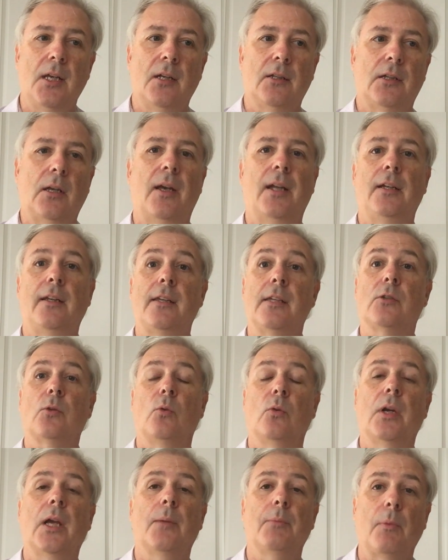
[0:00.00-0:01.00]
So how did this
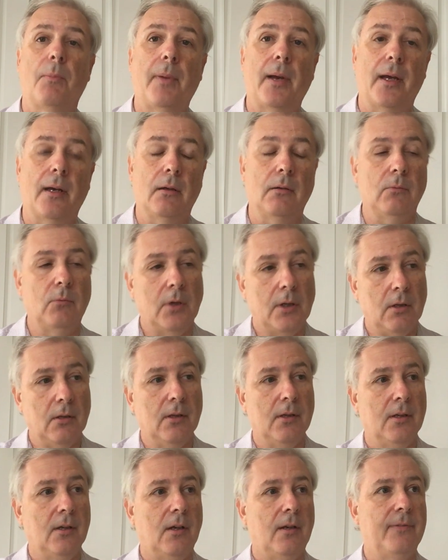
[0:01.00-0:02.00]
all come about? Well,
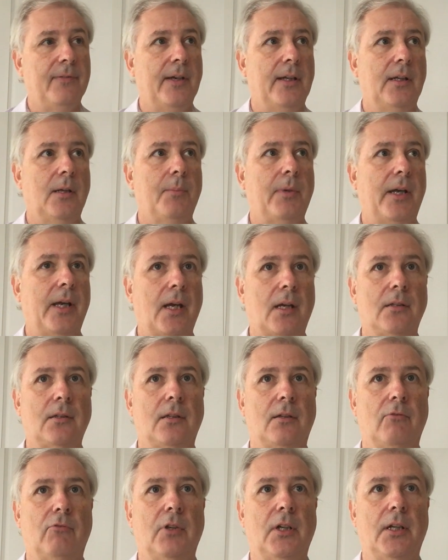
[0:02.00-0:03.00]
I found out by
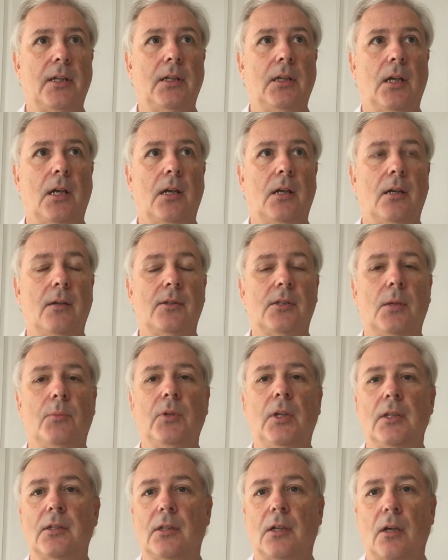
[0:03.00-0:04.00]
accident, really. Some
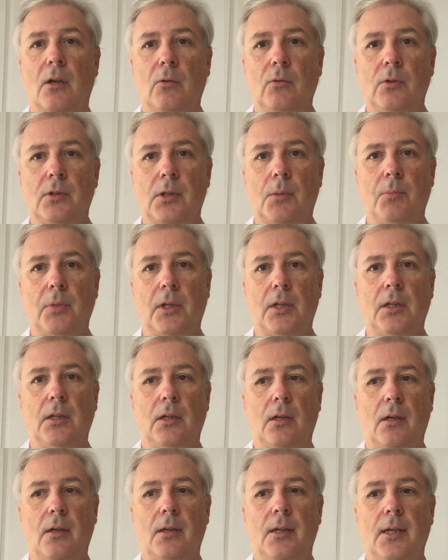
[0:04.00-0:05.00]
years ago,
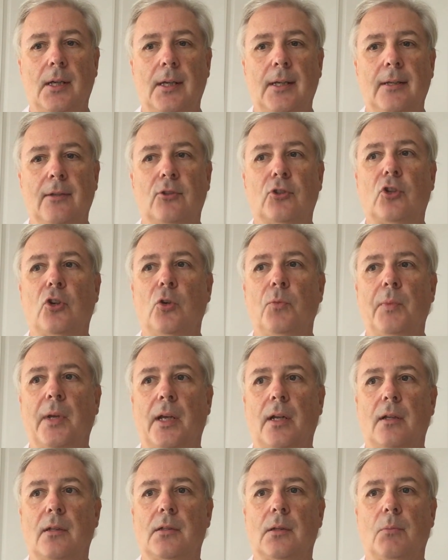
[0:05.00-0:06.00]
somebody screwed me
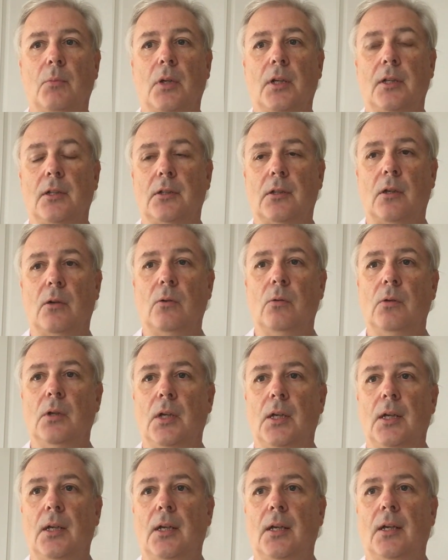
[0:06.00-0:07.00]
out of some money. So
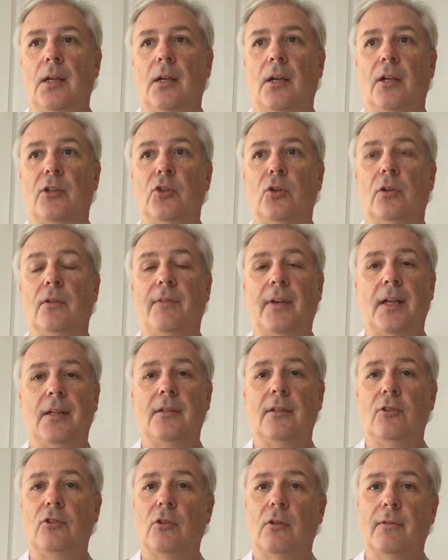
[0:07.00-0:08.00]
I took
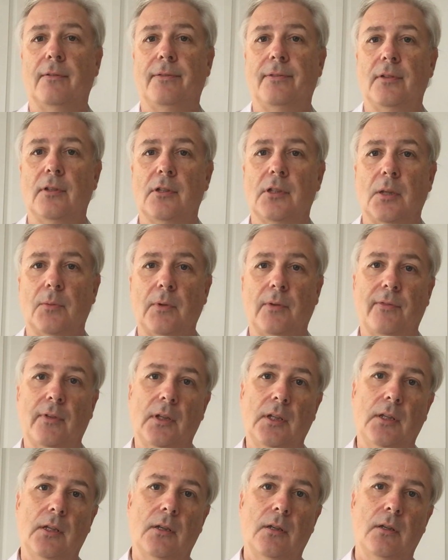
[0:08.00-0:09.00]
advantage of some of
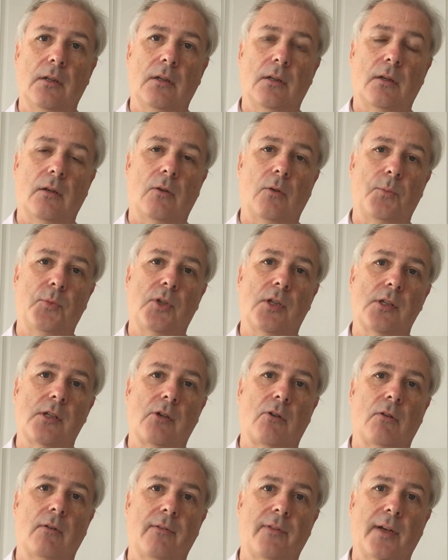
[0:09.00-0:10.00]
the options
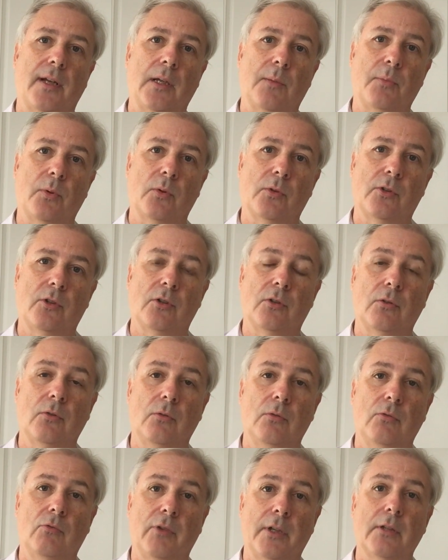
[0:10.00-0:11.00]
that are available
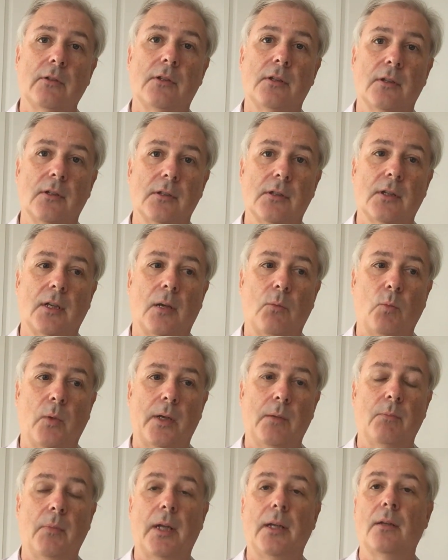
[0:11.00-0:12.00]
to realtors and
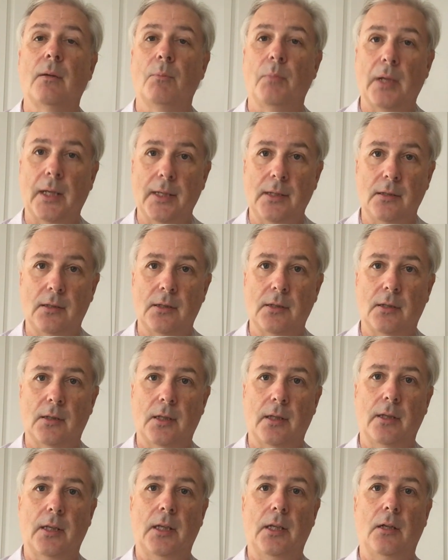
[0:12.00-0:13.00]
went and made a complaint
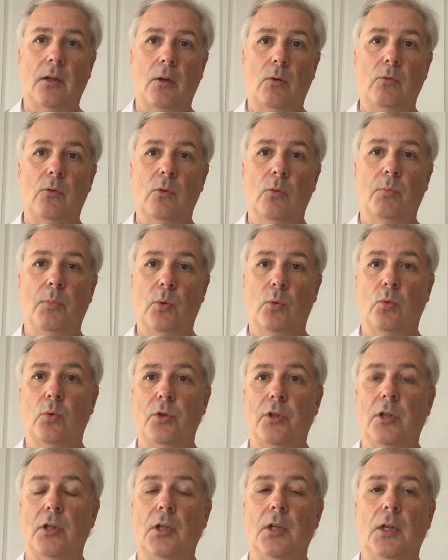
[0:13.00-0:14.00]
at the local
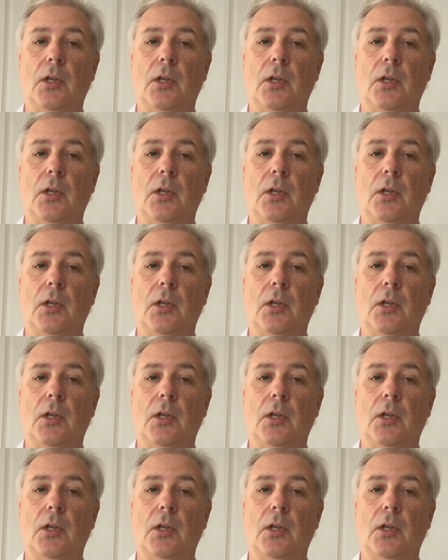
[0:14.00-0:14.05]
board